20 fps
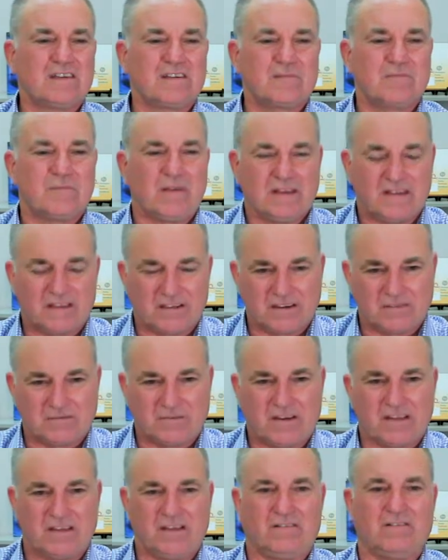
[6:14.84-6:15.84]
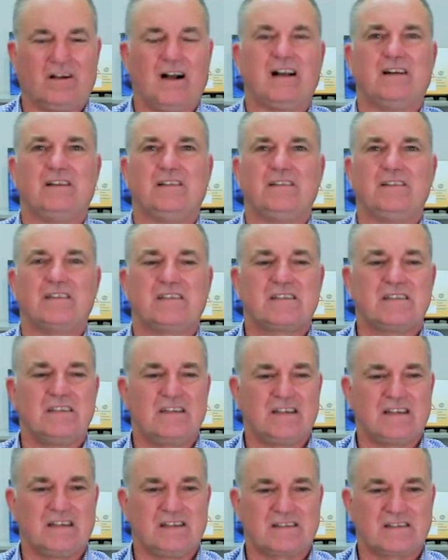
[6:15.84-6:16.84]
depending on where you are in the
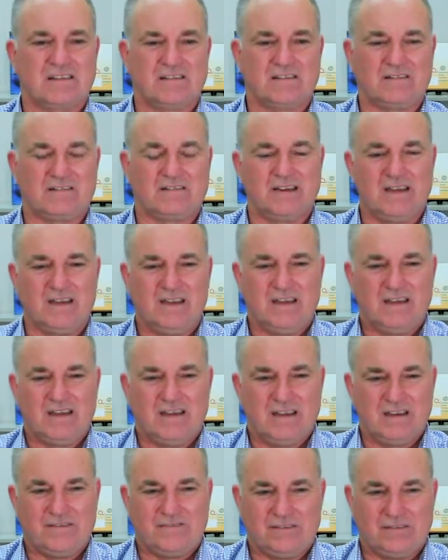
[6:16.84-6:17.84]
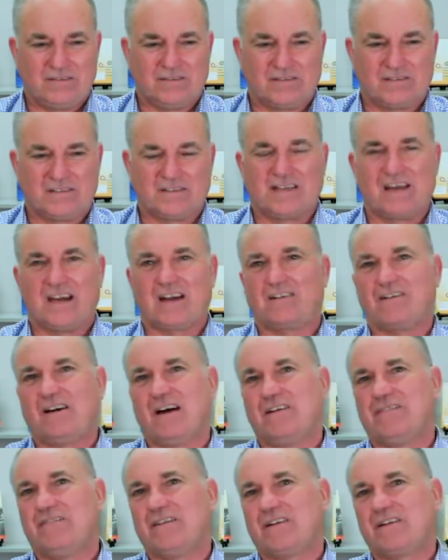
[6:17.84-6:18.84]
city. So if you look at that
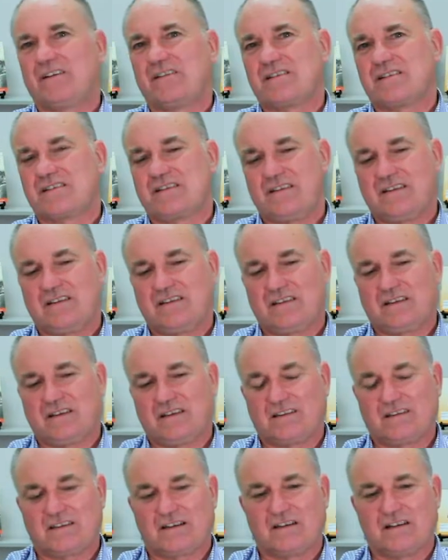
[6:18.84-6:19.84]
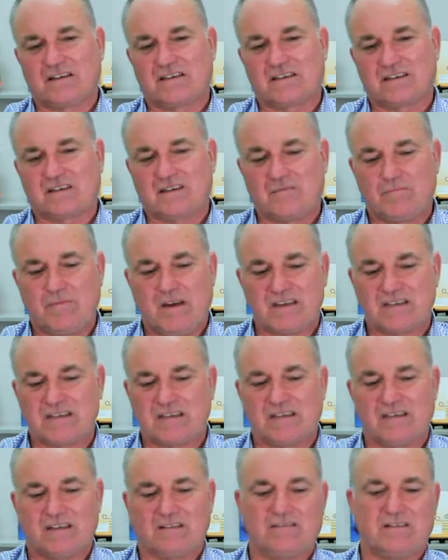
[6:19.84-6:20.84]
graph, you can see that the loss of
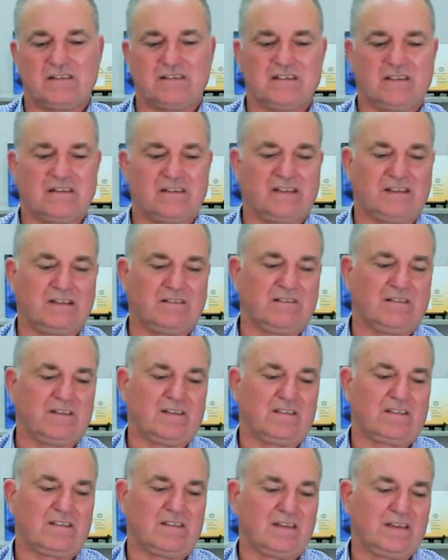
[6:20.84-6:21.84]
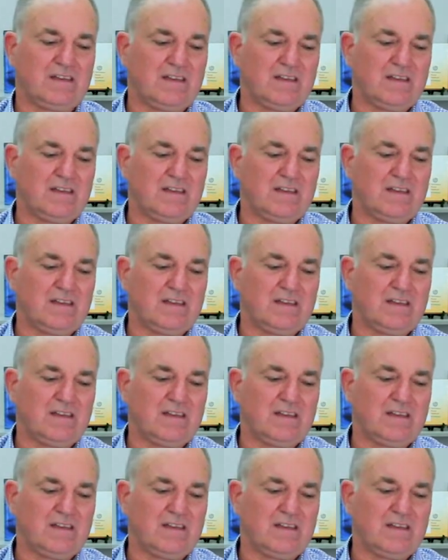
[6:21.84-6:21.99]
capacity we're dealing with.